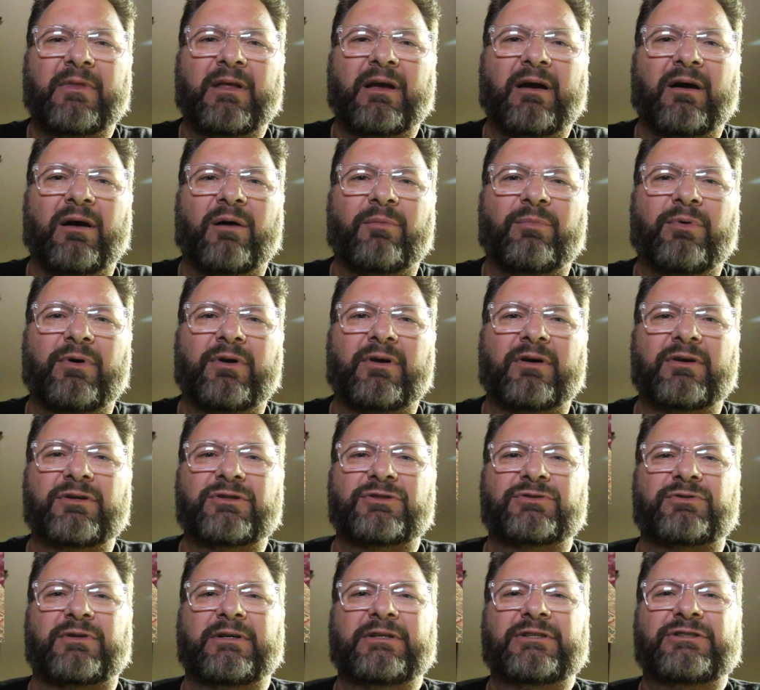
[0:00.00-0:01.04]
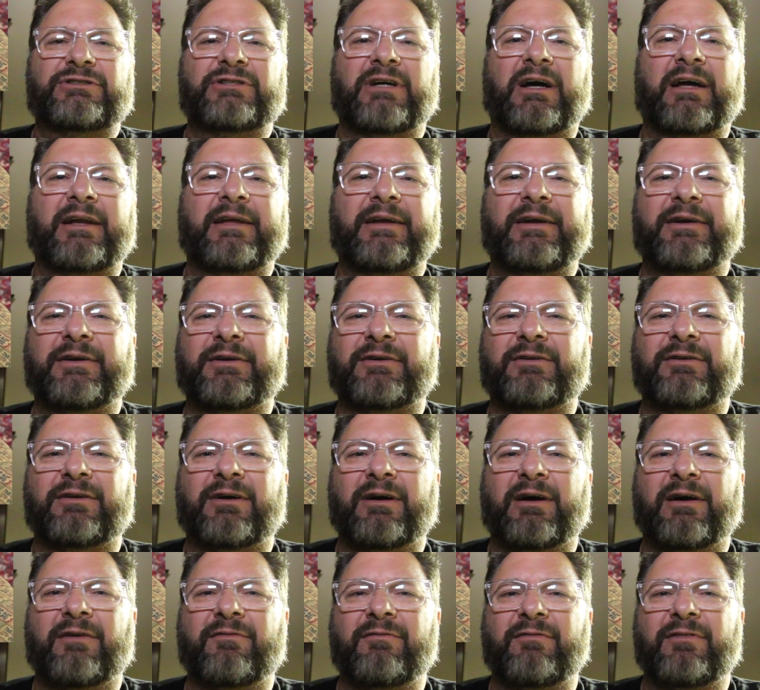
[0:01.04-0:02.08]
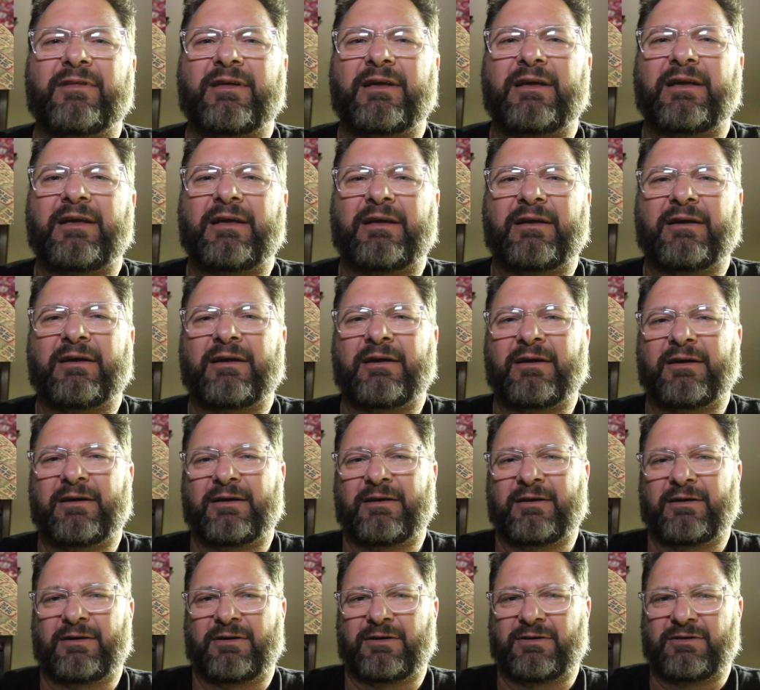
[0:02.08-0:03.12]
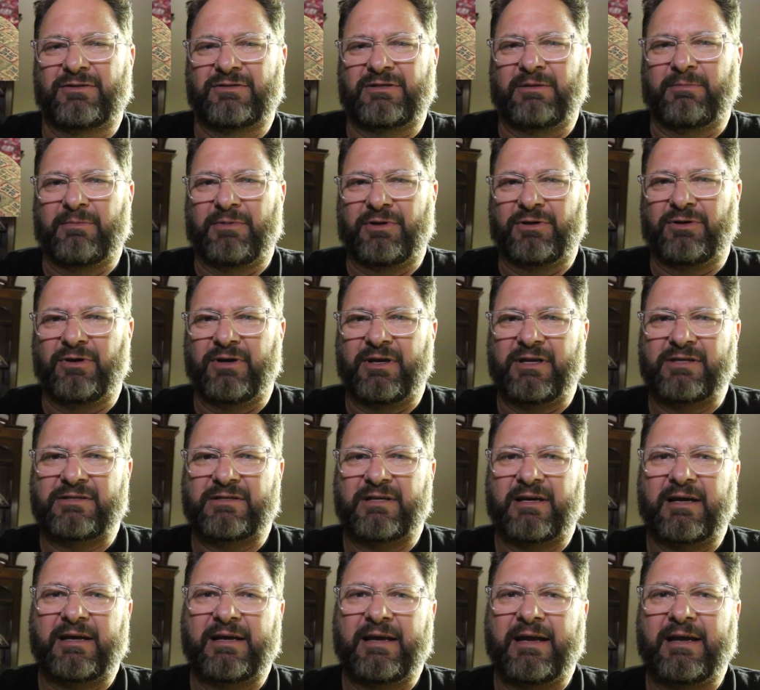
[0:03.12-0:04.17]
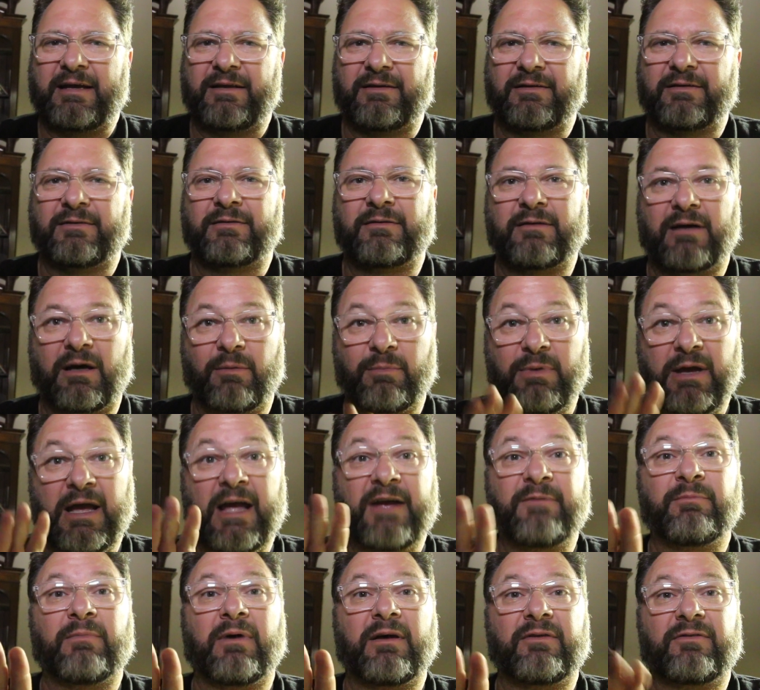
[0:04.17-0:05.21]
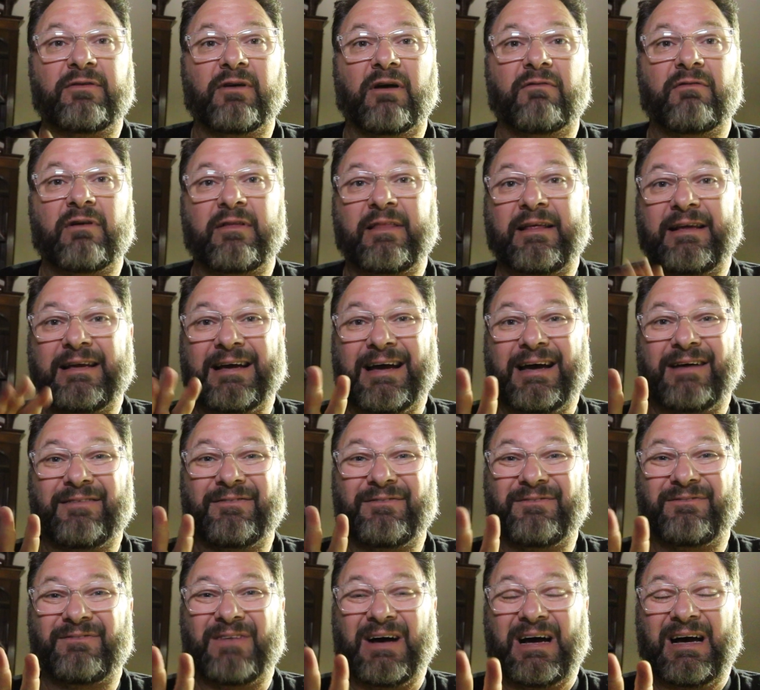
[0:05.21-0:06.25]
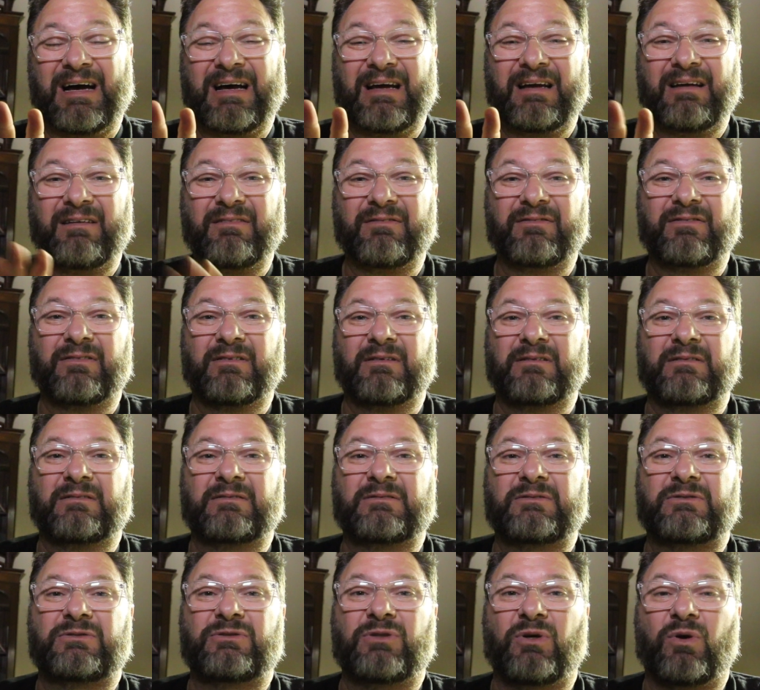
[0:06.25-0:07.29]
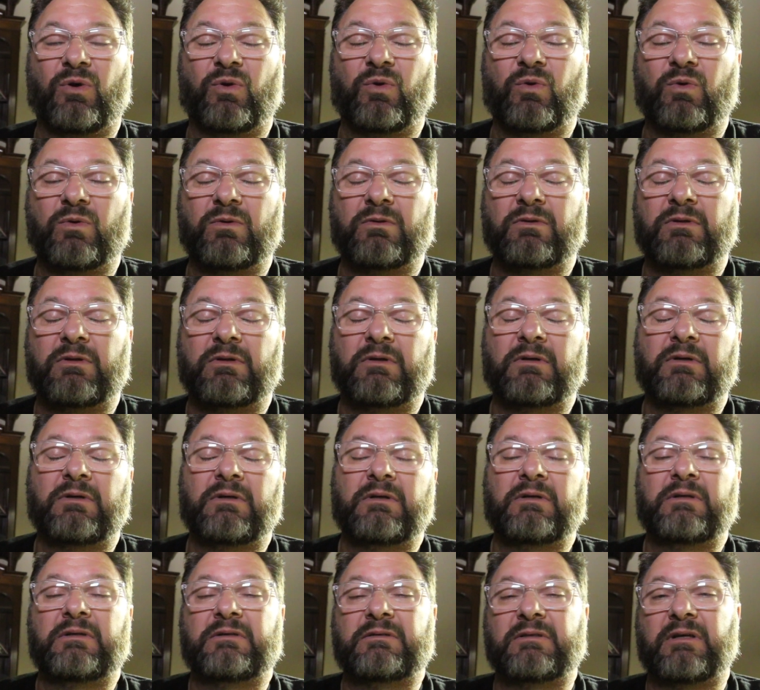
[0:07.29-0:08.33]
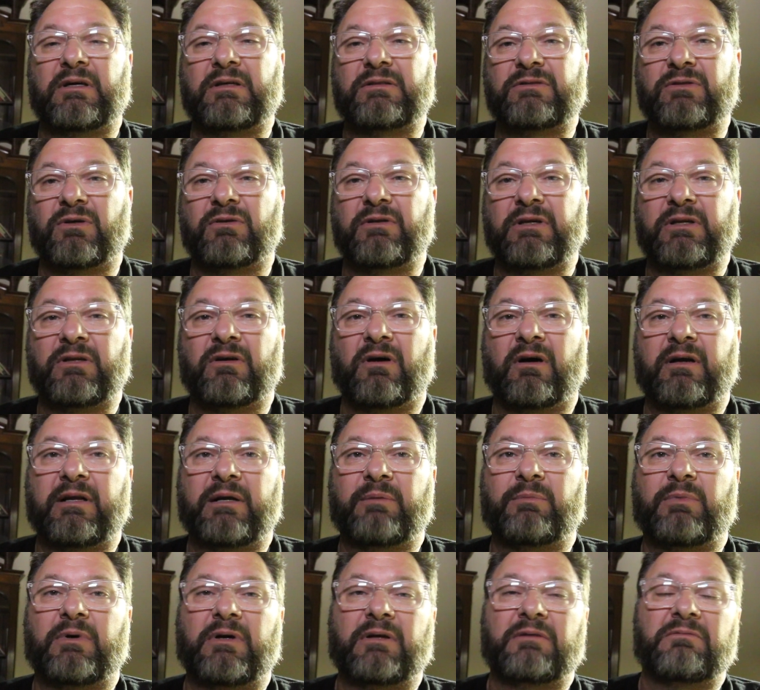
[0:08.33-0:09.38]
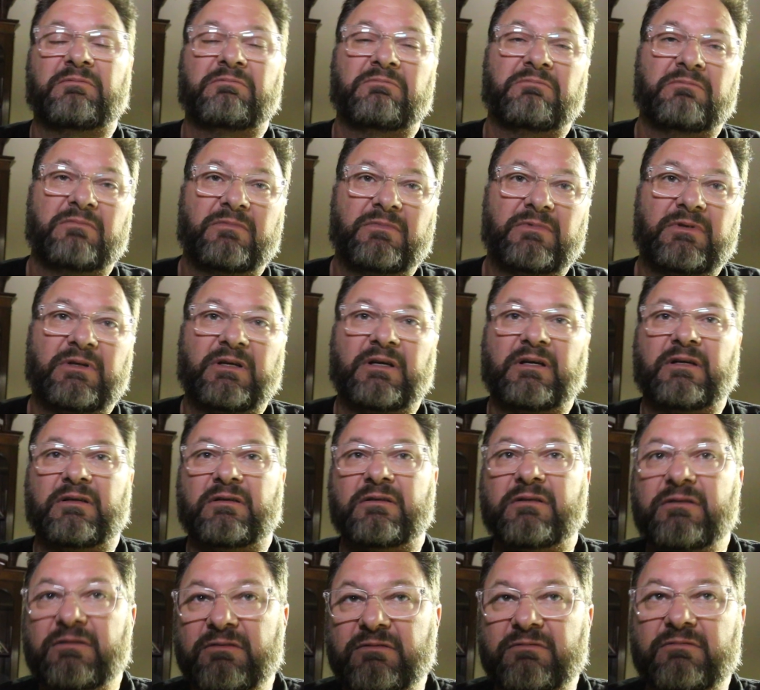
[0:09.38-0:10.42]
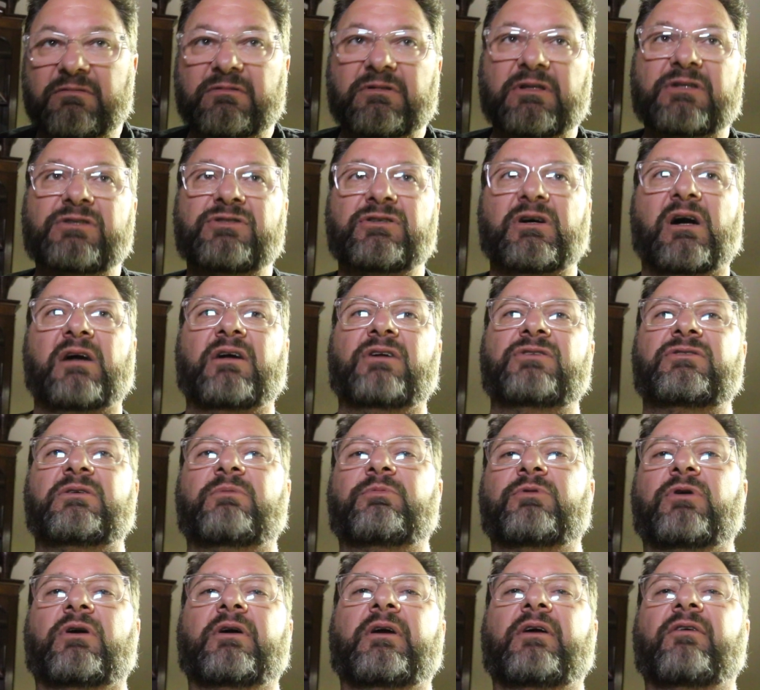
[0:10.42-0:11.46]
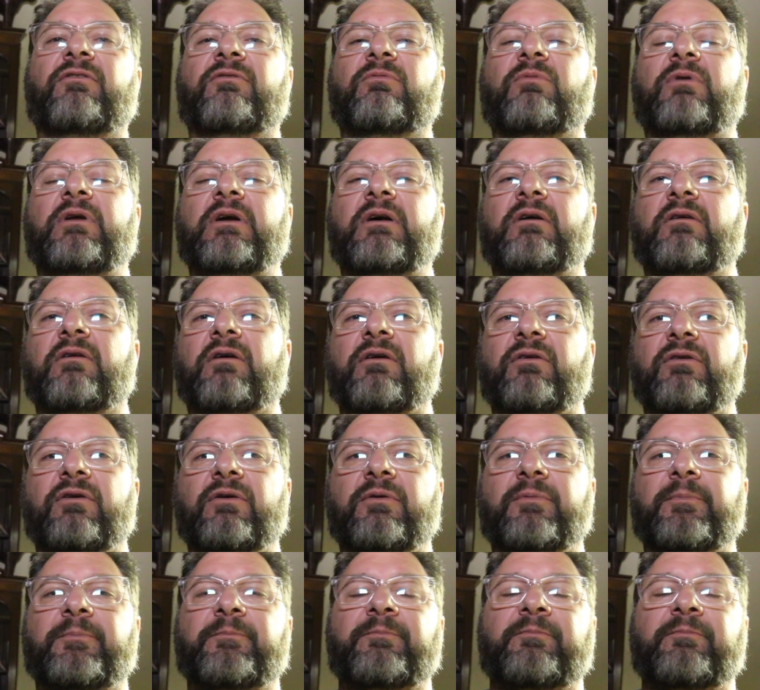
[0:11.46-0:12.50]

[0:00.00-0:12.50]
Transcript: I'll put a screenshot here of the some of the cookies that I ate. I behaved myself. I think I had five total. Not totally naughty, but yeah, it's chocolate chip cookies. What are you gonna do?